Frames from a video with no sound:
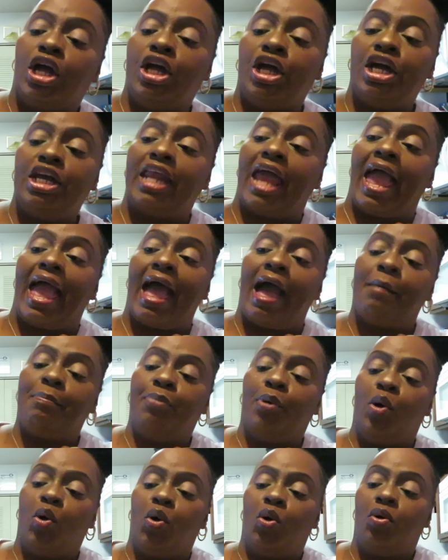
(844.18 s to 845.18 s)
Good
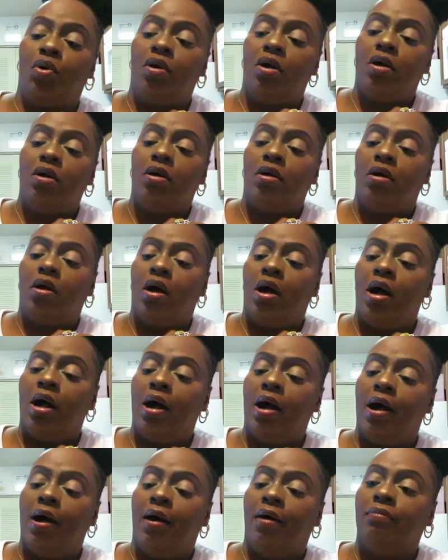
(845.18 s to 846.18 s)
Apple
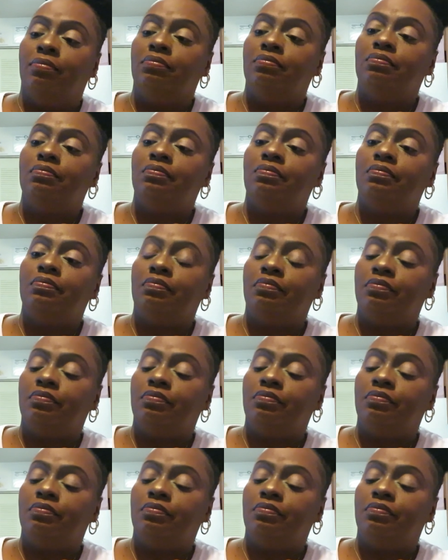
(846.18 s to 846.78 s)
um,